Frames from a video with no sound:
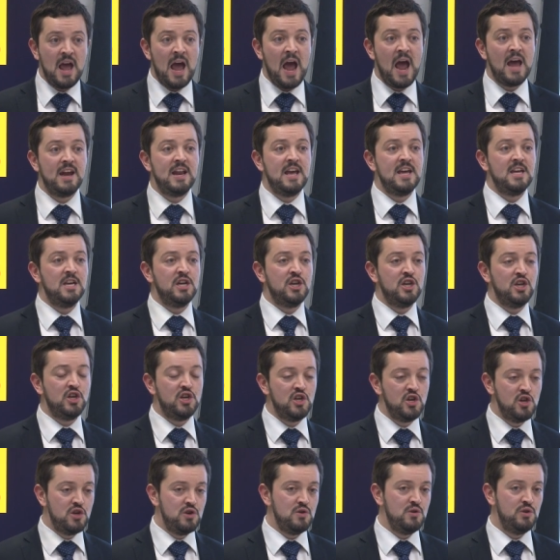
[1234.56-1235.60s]
had a
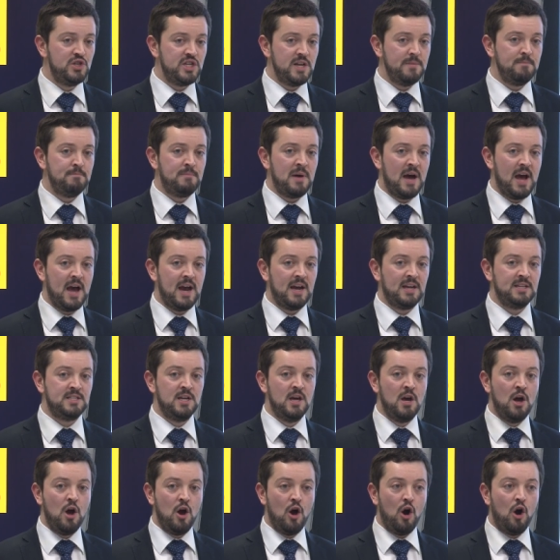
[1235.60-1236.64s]
huge impact
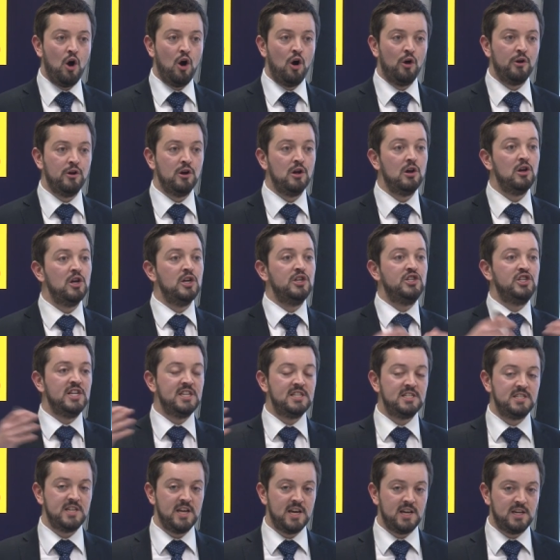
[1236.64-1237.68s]
on
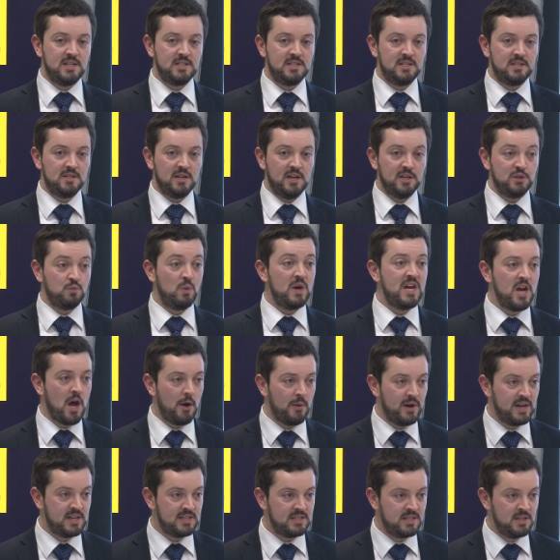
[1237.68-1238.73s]
logistics as we
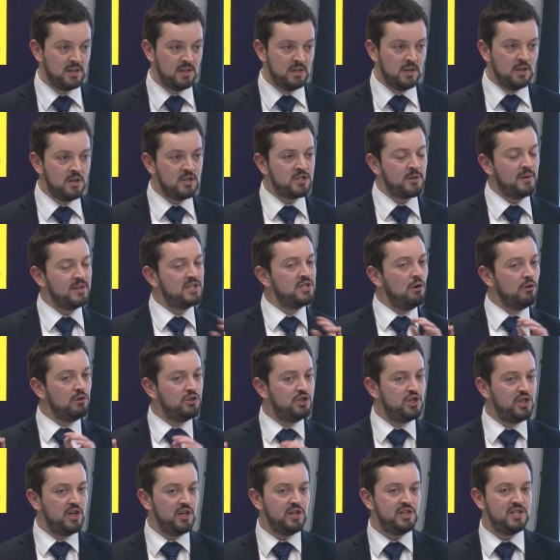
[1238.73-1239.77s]
know it. So it's
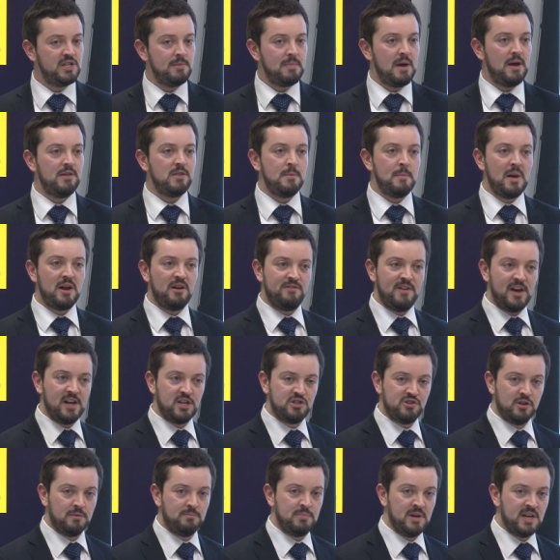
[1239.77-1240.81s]
not just about the
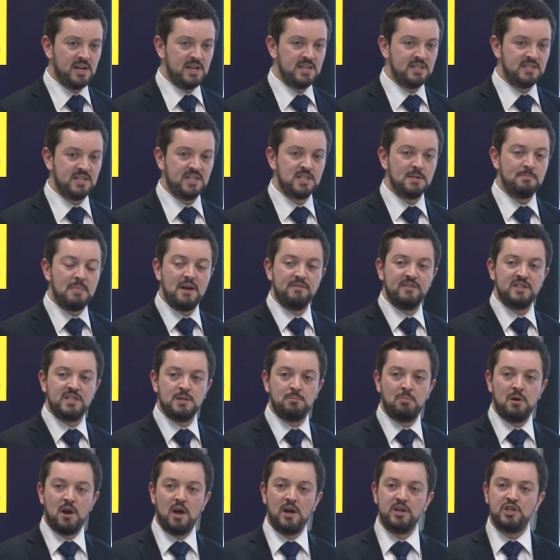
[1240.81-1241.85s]
manufacturing piece, it's about the
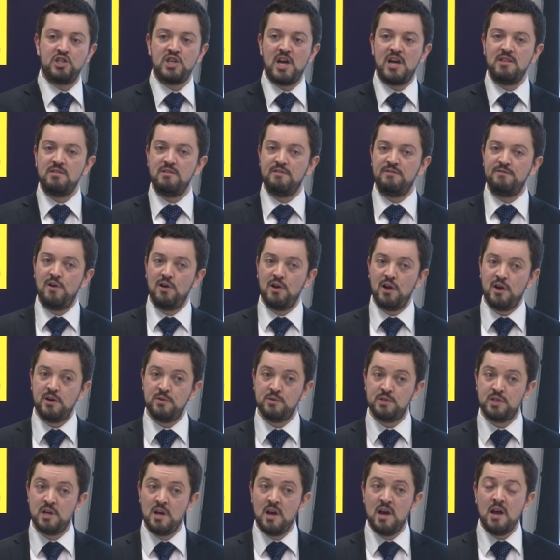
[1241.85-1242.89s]
supply chain that
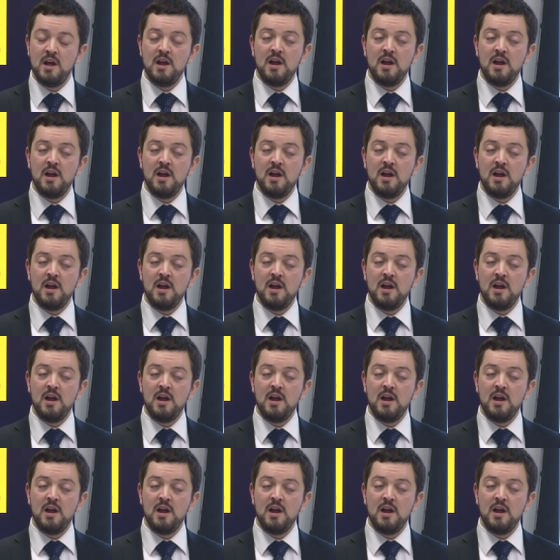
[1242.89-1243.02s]
follows.